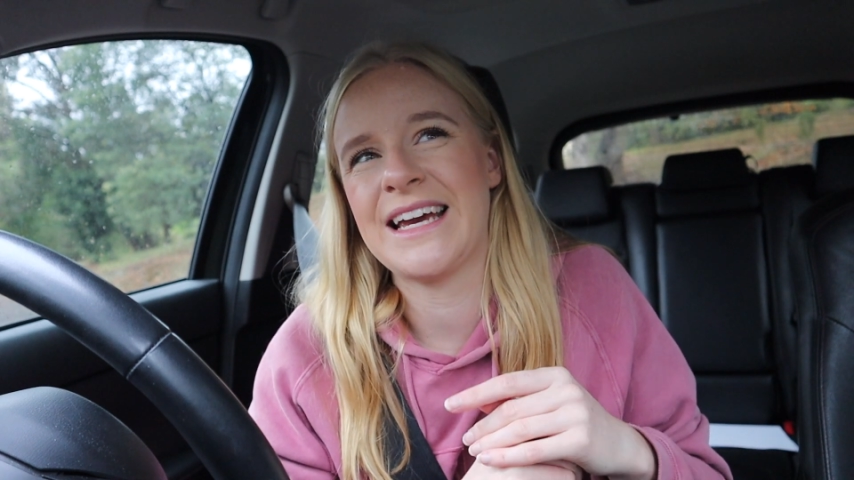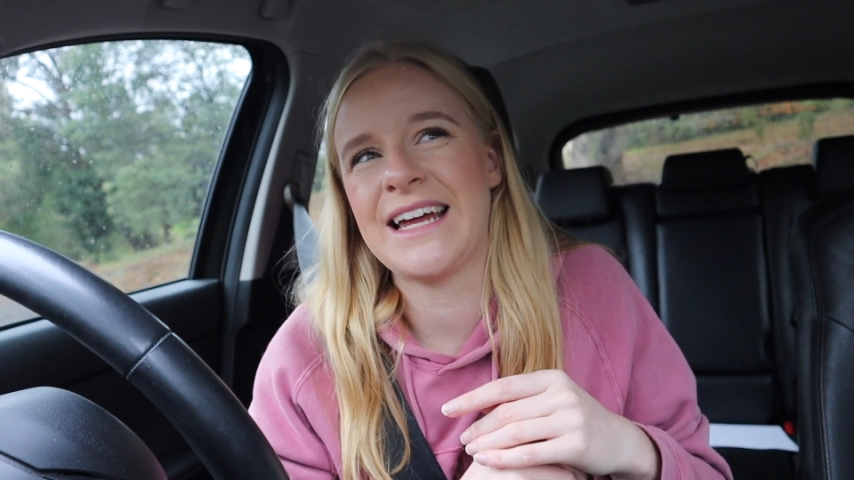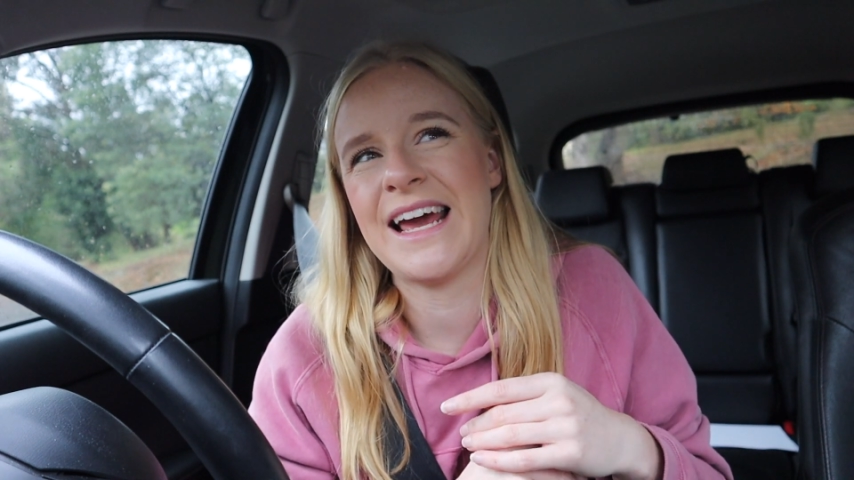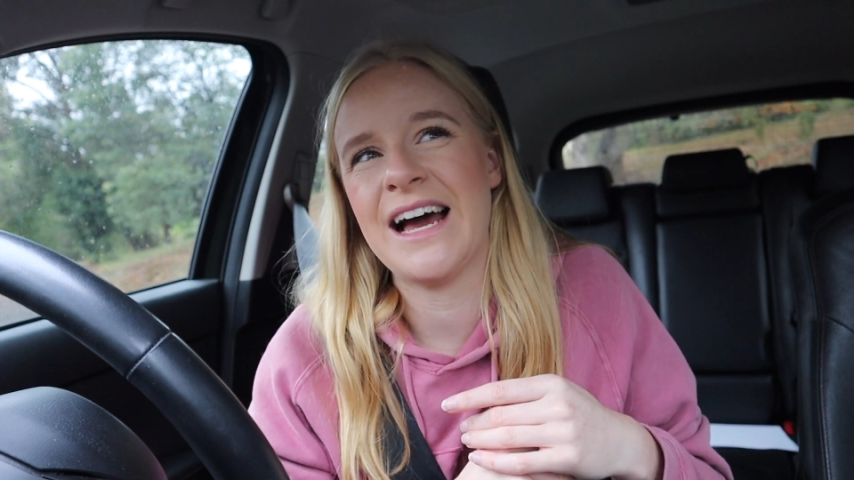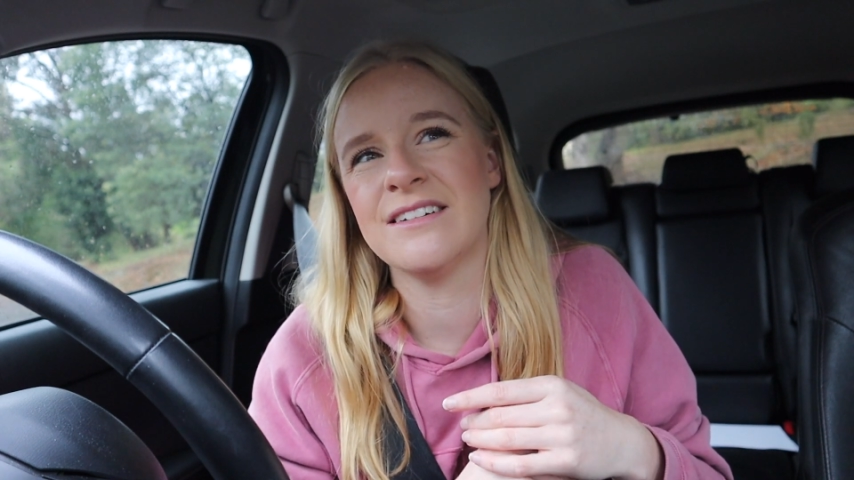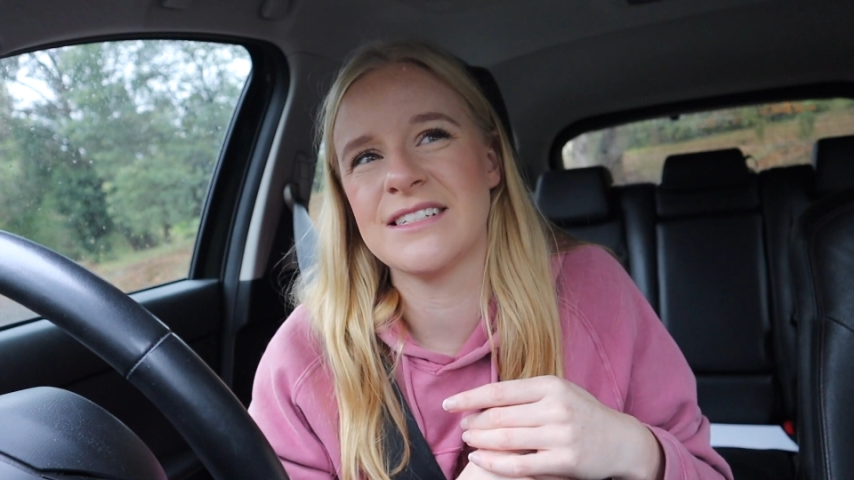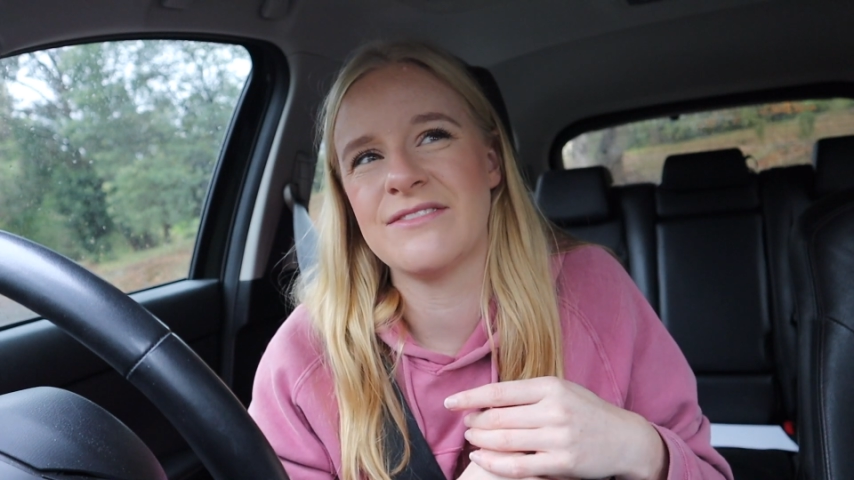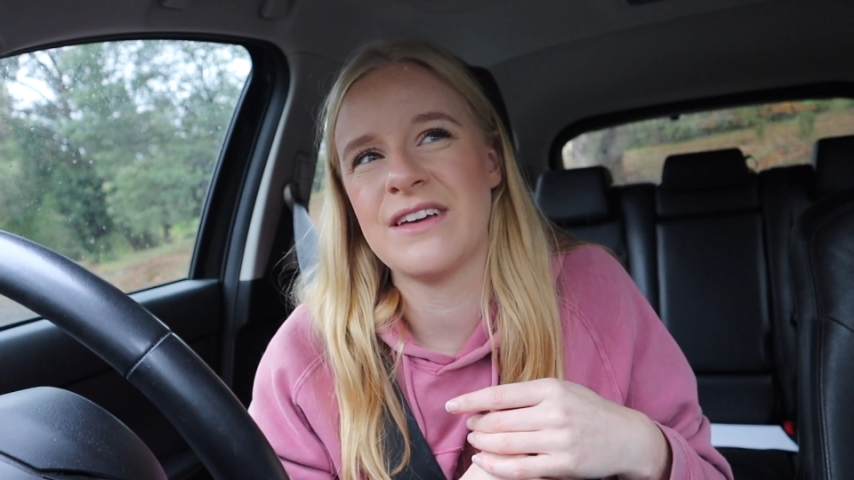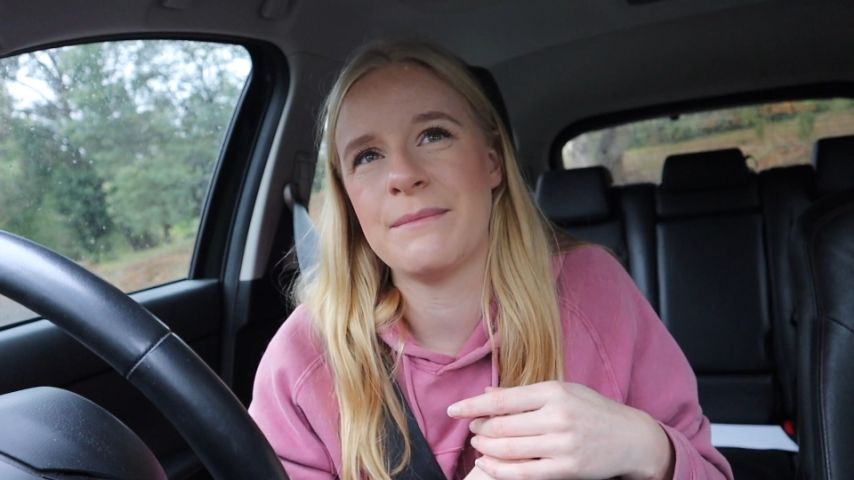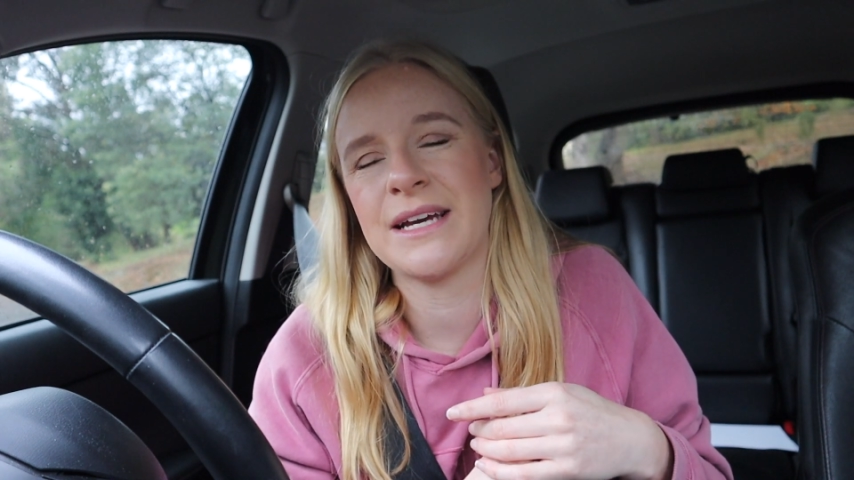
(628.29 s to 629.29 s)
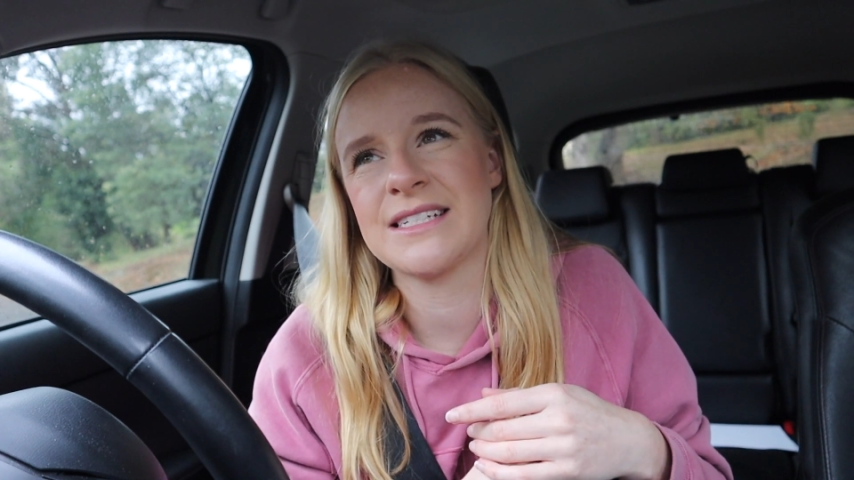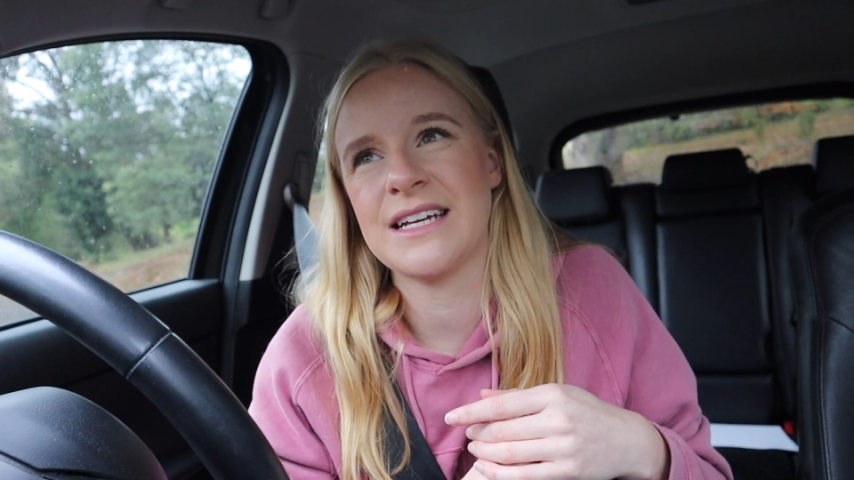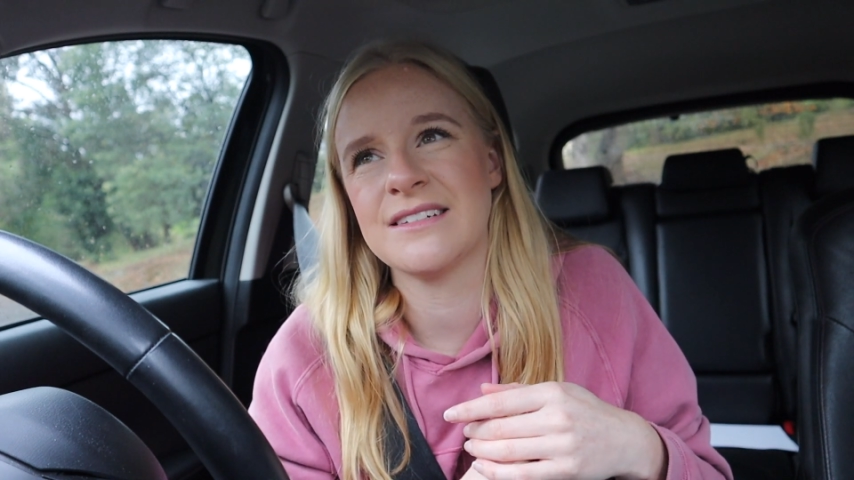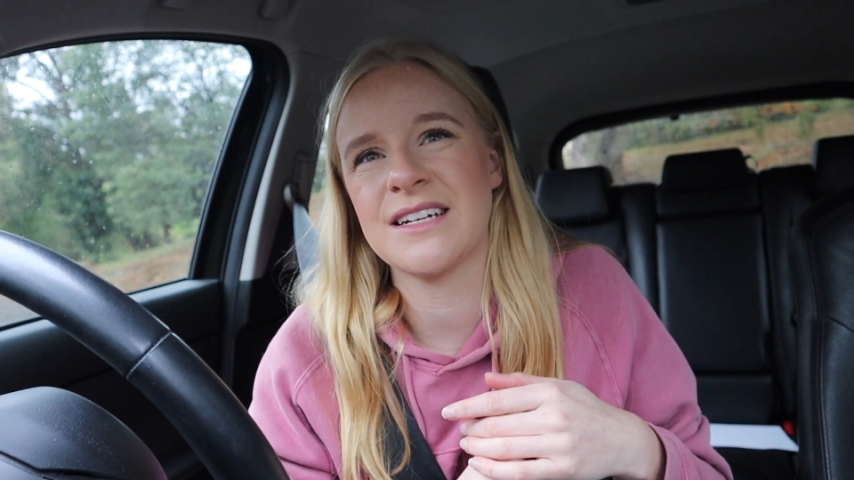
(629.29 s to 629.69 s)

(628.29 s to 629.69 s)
it ours, if that makes sense.